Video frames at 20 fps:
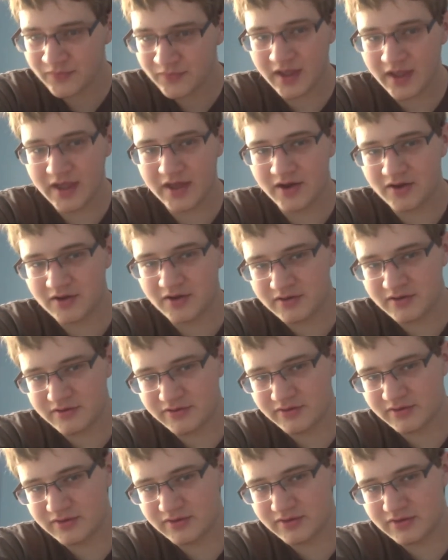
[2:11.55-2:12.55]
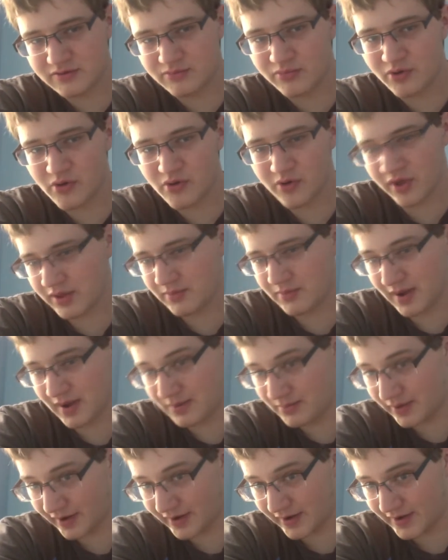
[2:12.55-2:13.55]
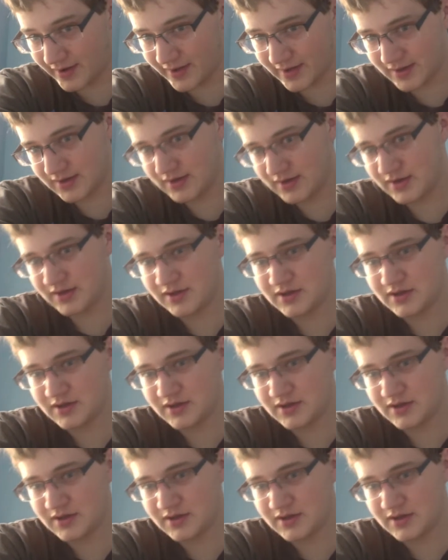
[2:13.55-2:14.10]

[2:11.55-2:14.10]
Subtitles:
And honestly, this broke in my pocket.